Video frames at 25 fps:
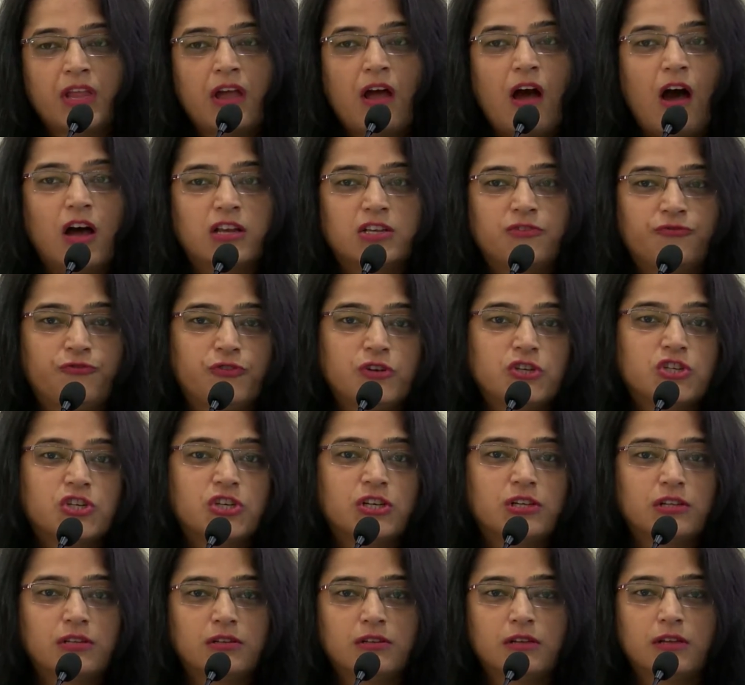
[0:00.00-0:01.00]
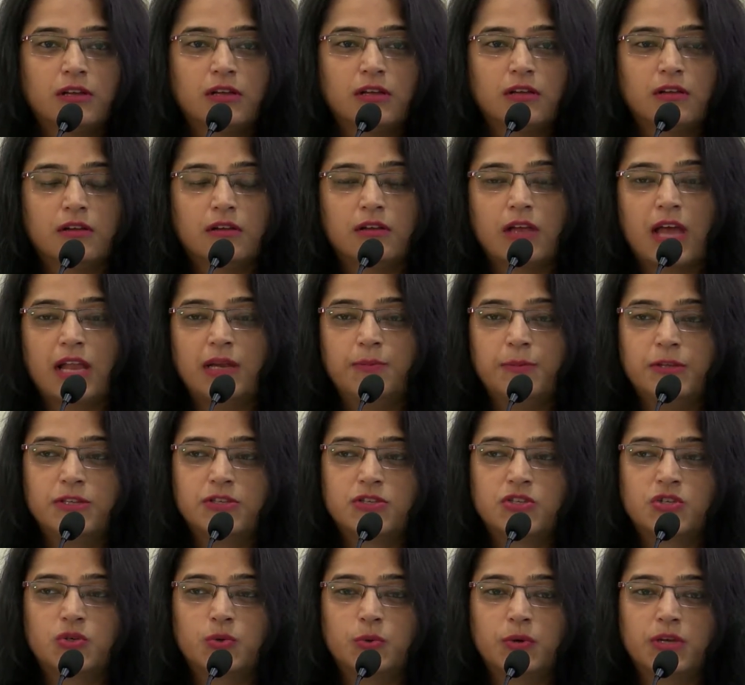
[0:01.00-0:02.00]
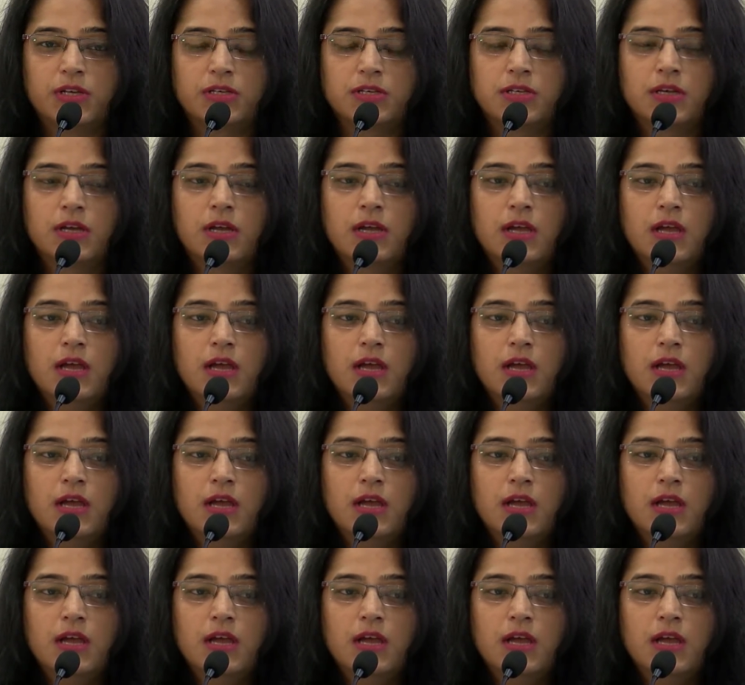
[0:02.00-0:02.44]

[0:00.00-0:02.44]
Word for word: artificial uh, elements to it